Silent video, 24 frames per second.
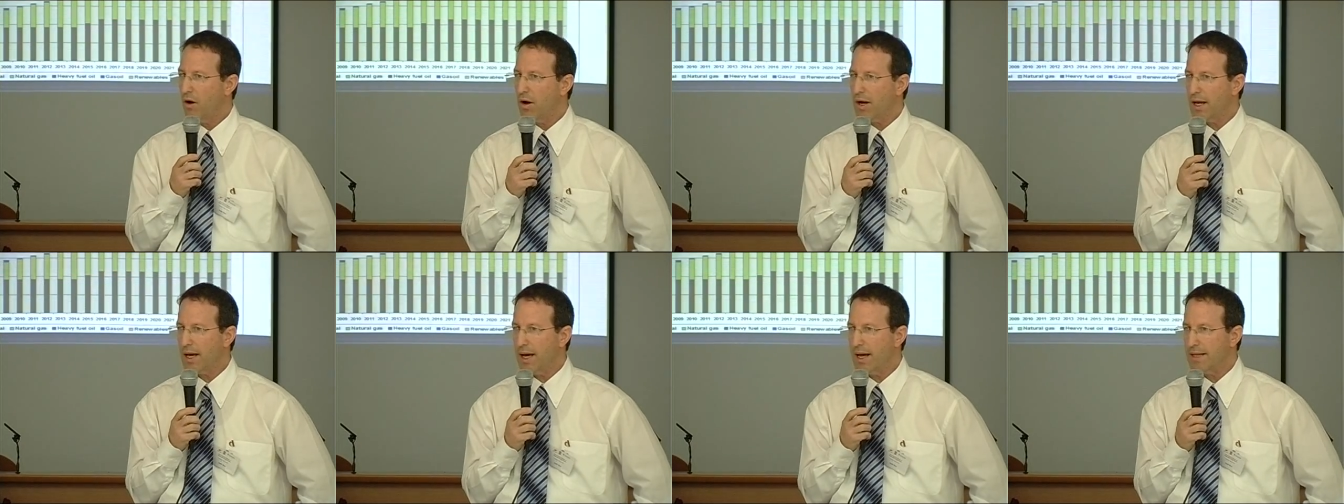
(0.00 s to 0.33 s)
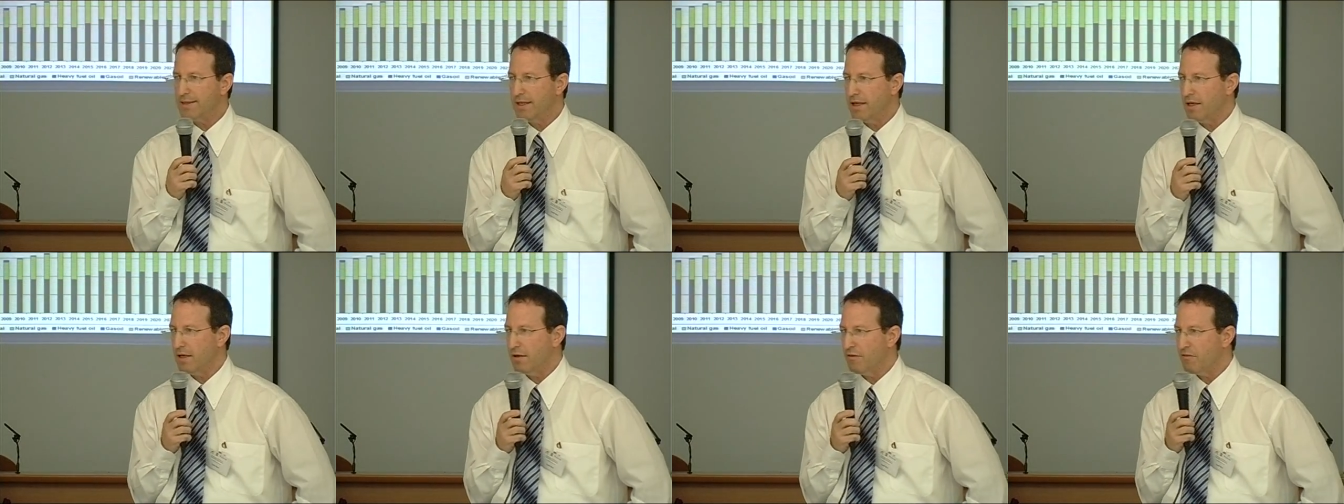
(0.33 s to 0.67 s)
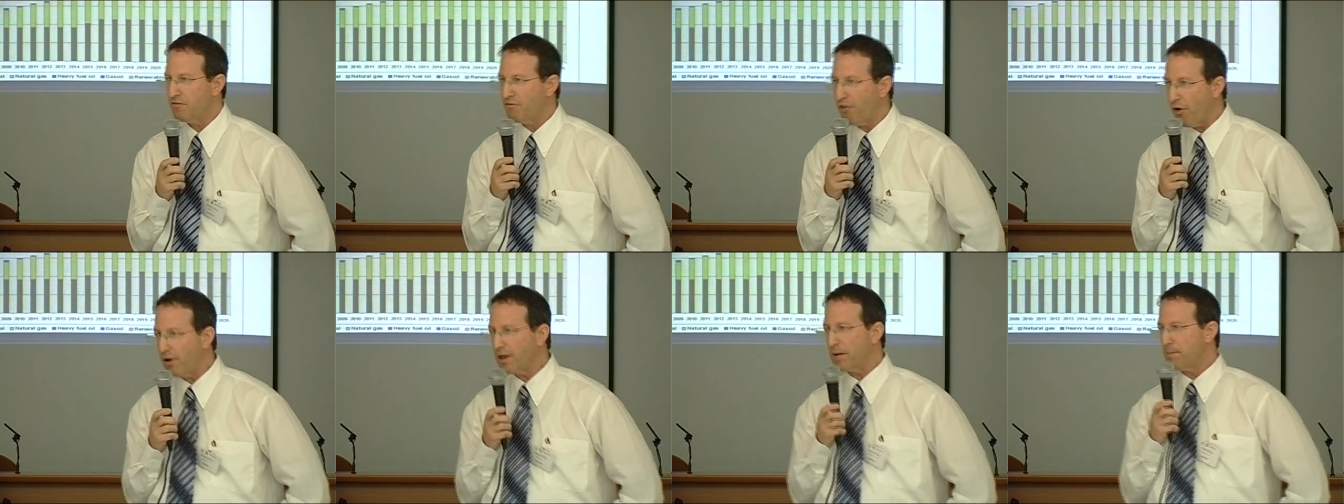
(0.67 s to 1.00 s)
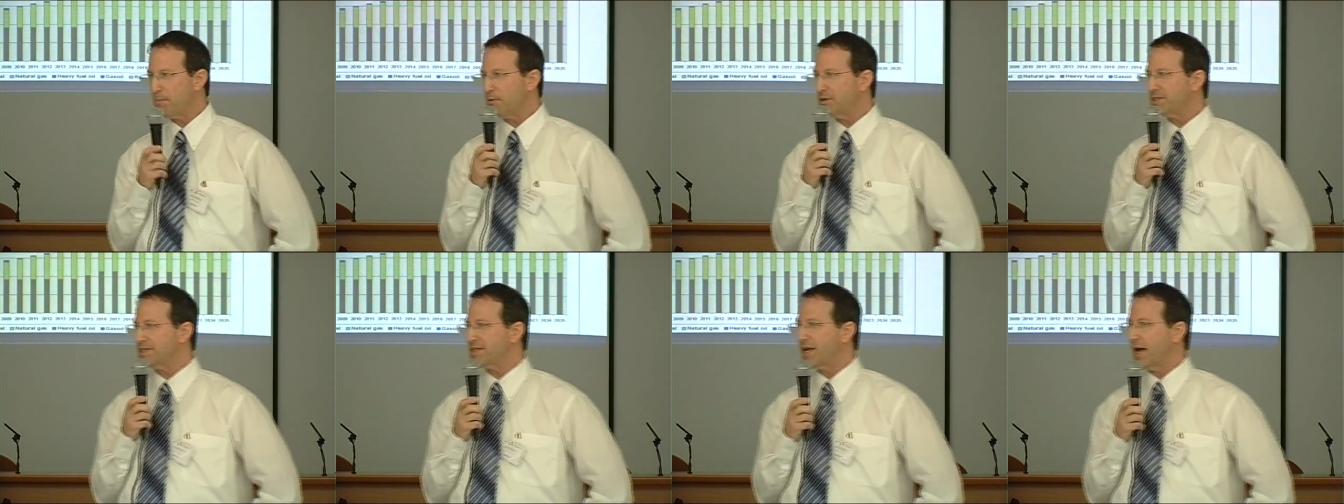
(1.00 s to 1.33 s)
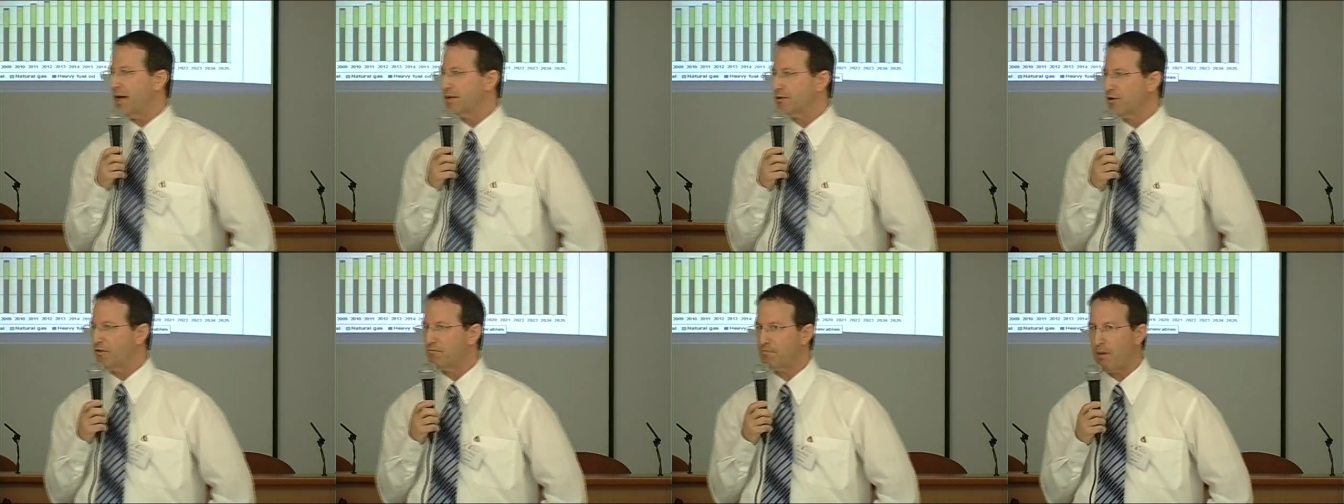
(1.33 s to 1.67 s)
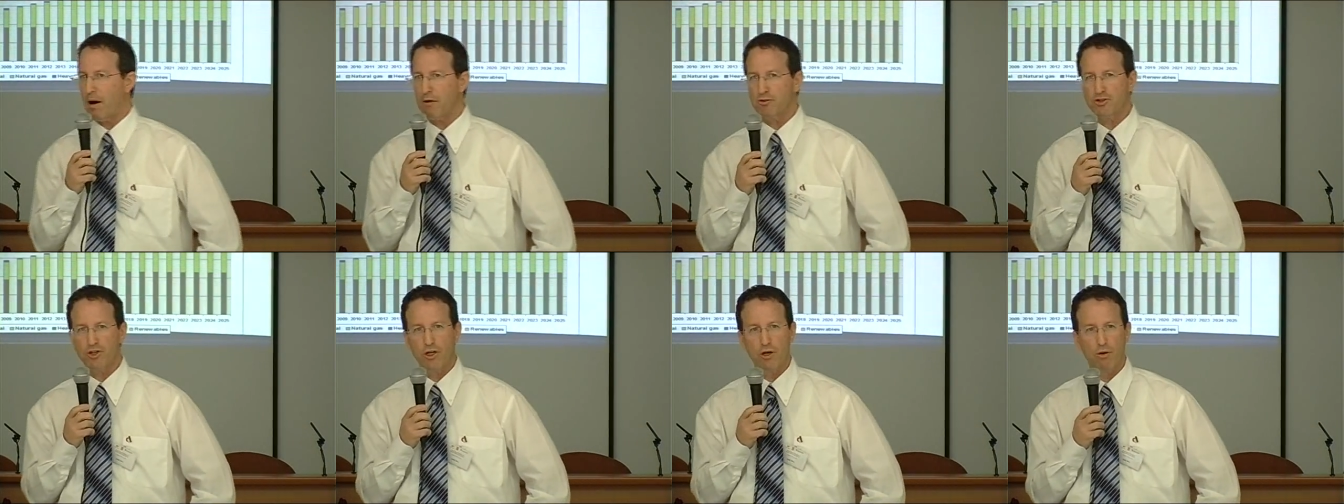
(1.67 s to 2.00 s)
already 40%
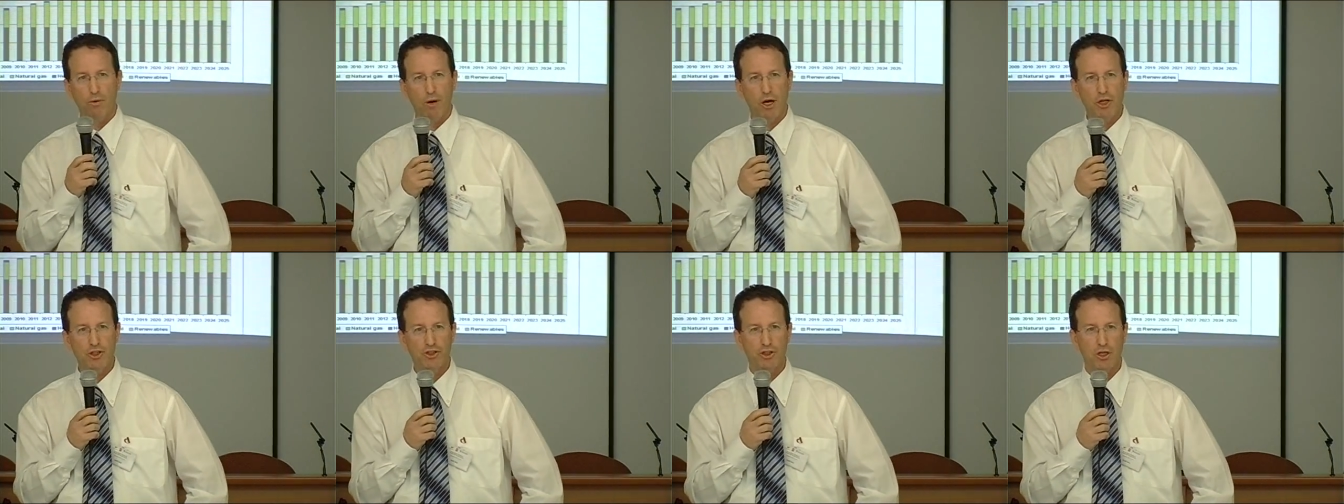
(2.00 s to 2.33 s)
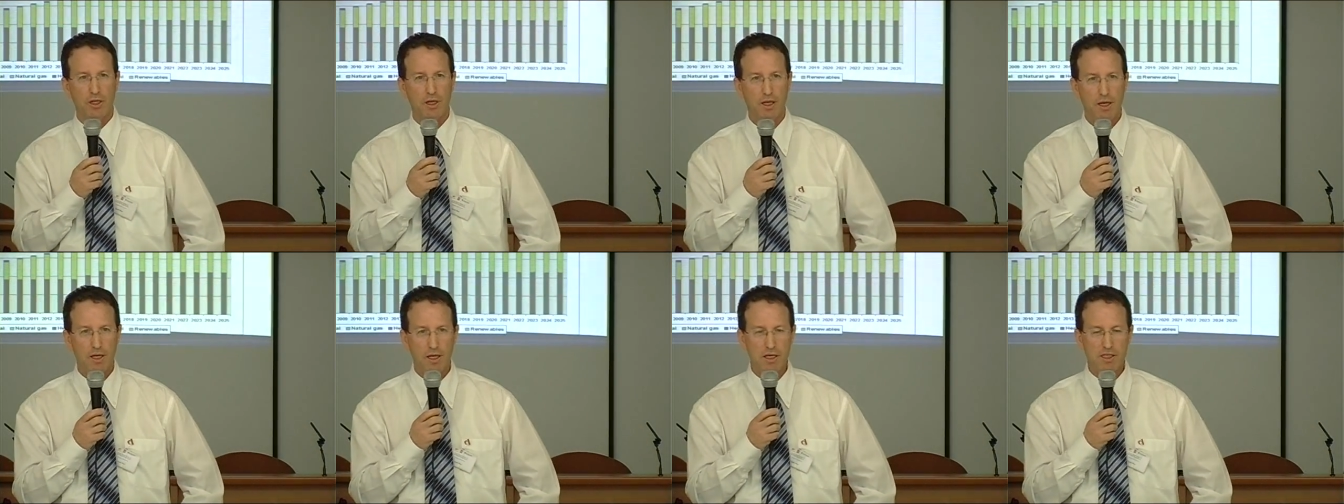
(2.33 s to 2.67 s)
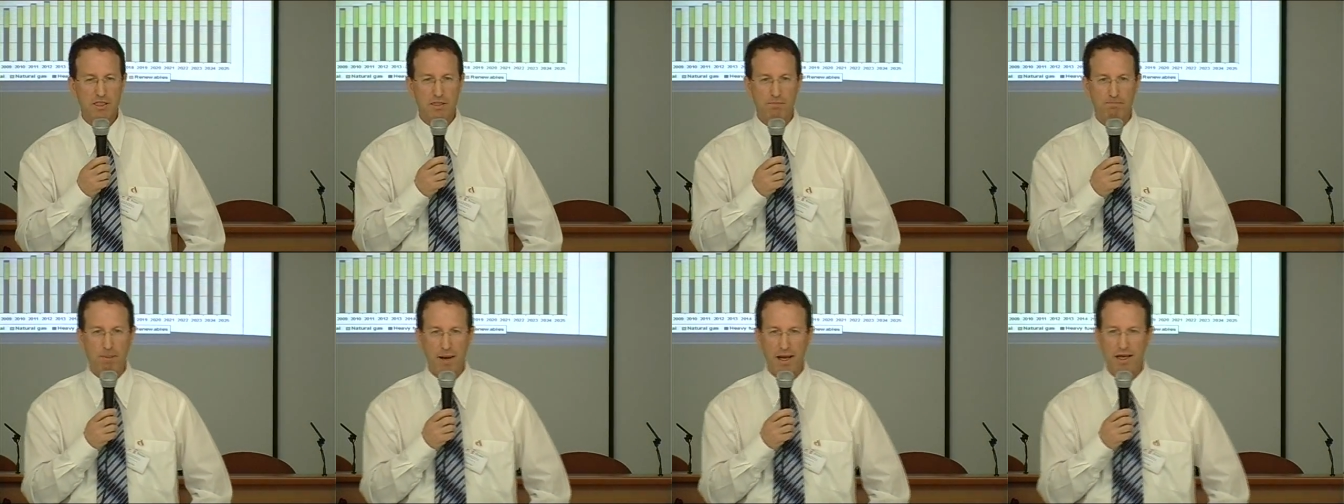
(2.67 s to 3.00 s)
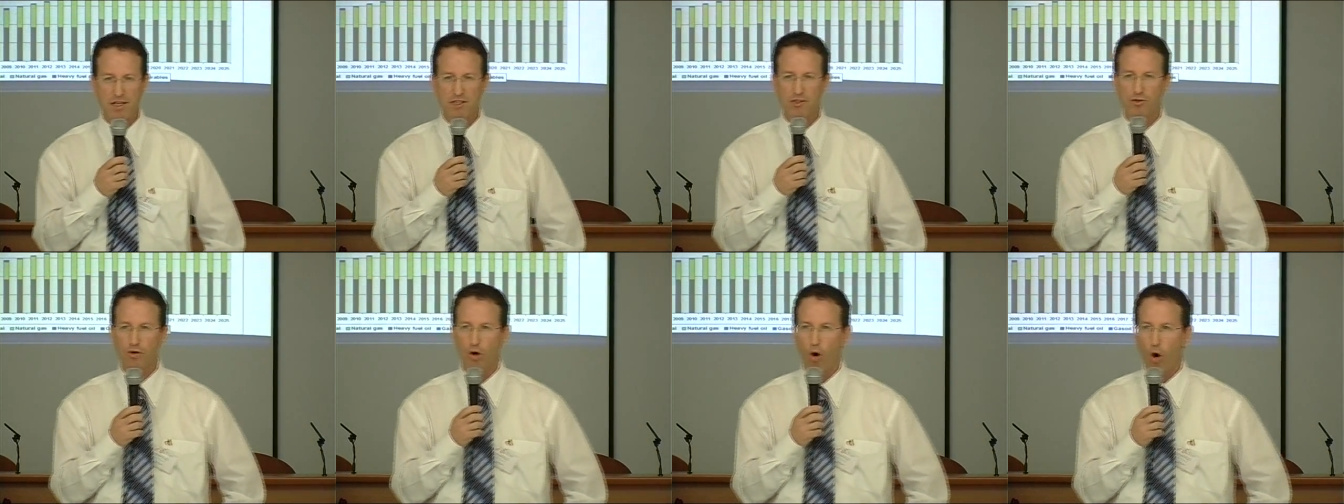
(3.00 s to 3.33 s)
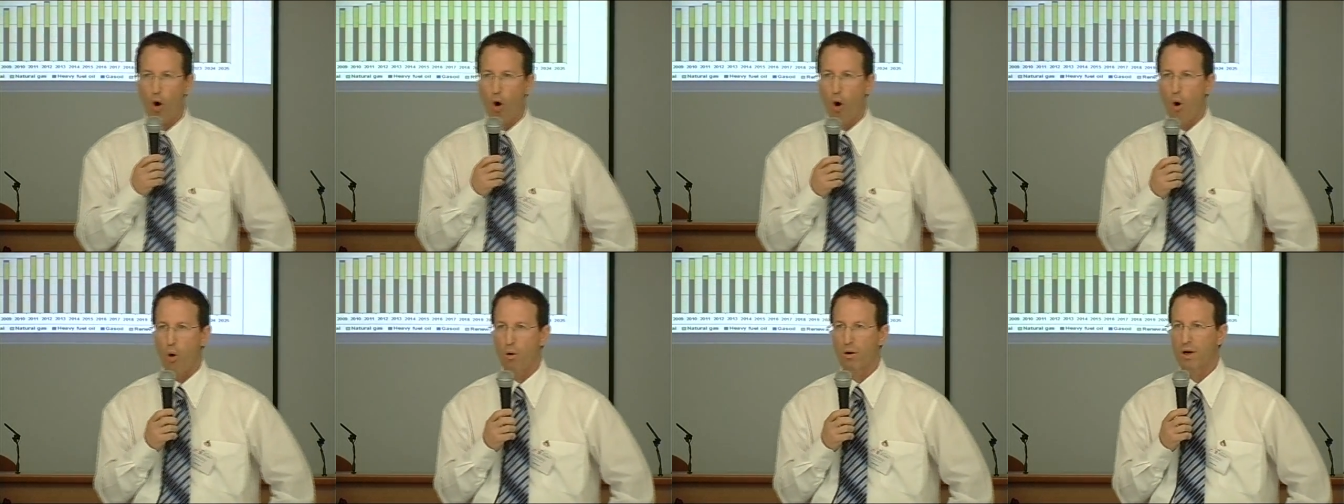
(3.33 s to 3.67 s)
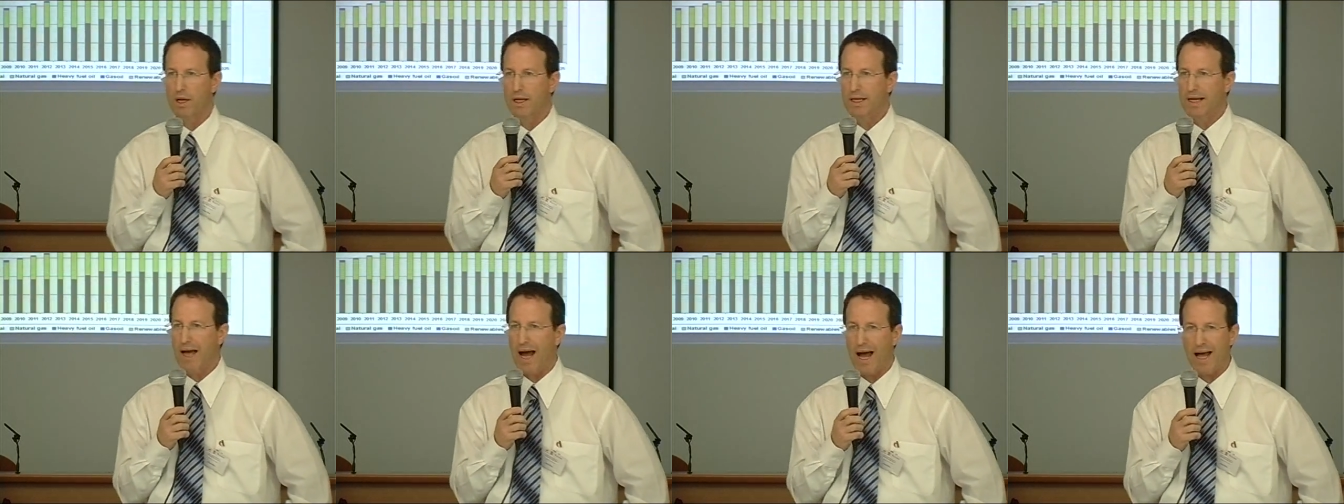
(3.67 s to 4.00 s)
of power generation is based
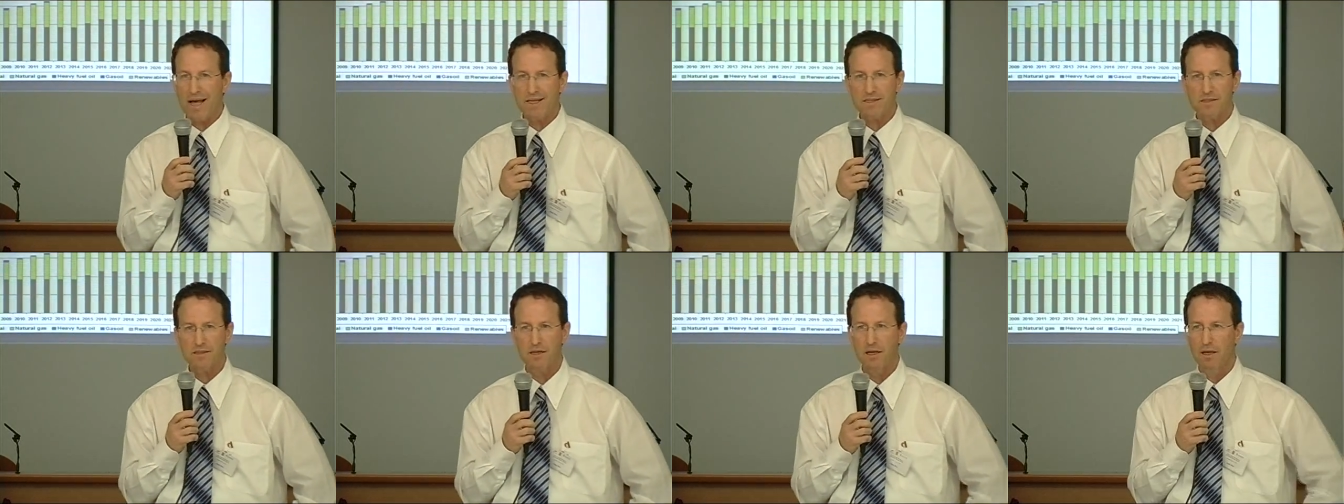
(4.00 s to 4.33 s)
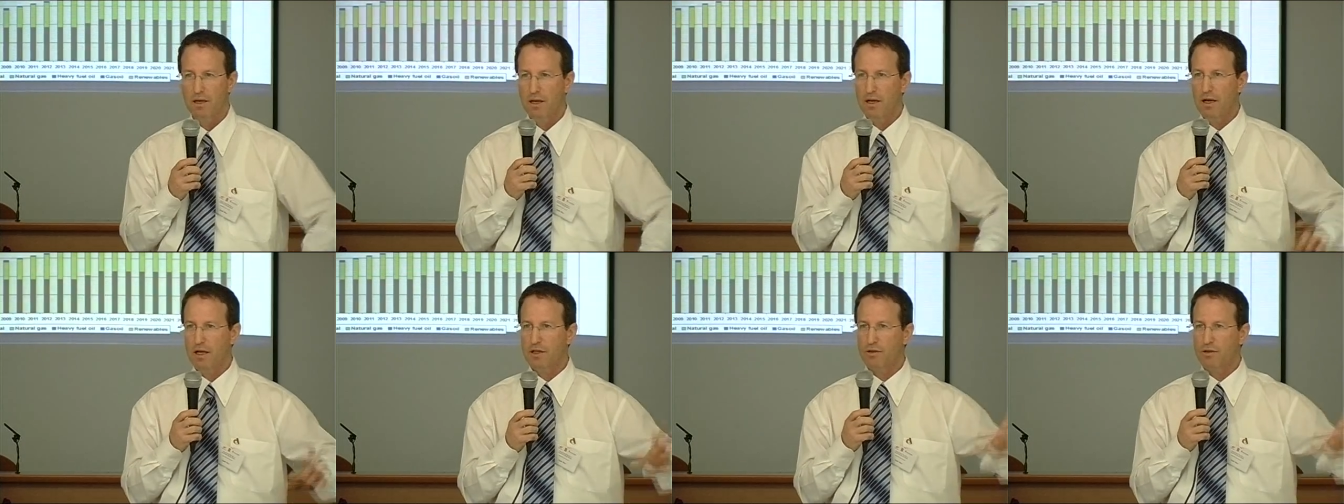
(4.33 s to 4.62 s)
on gas.